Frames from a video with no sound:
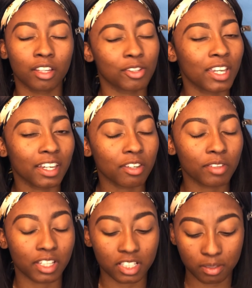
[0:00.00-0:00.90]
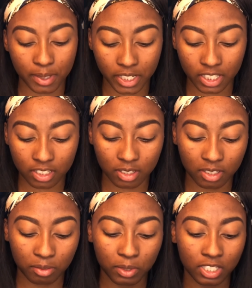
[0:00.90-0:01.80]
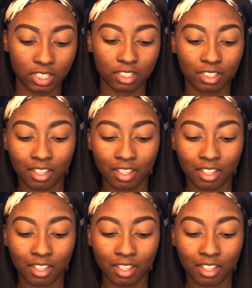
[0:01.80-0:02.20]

you can't even experience it which is